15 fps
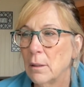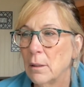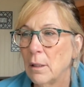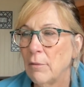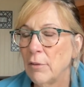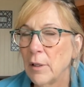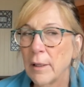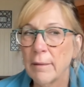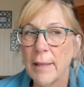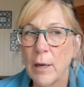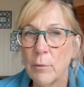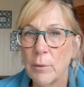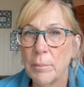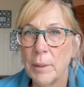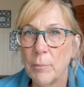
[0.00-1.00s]
I feel like
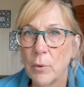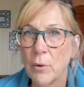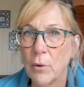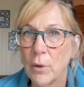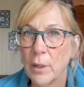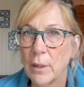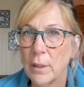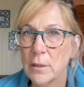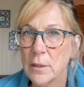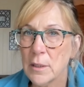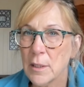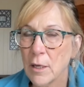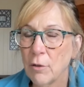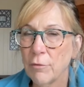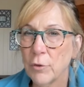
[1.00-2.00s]
that would be more organized
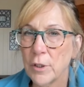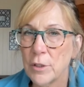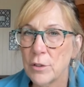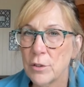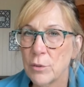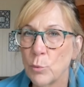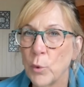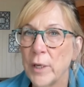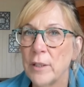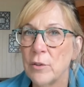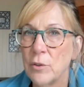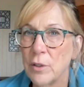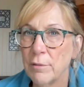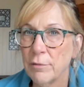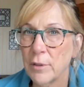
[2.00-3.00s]
because California is way
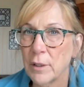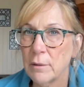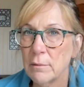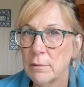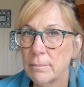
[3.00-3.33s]
too different.